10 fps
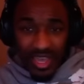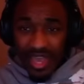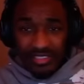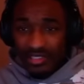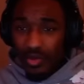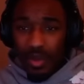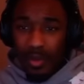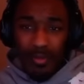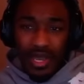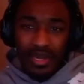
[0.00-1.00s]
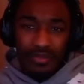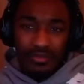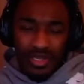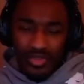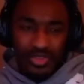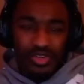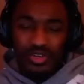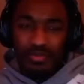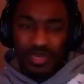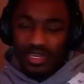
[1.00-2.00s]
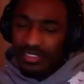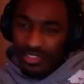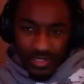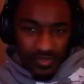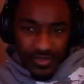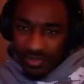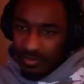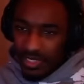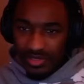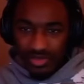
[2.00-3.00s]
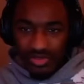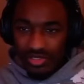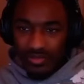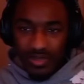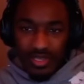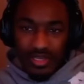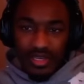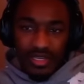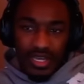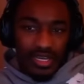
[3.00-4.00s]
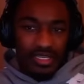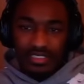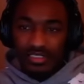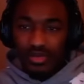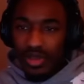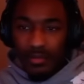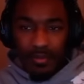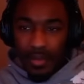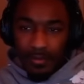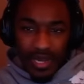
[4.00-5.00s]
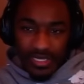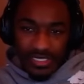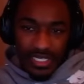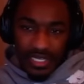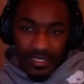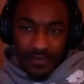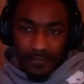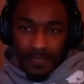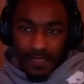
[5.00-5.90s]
it's no way in my mind I'm like 30 bands, 30, 50 bands on stream. Like, it's no way I'm in my mind saying,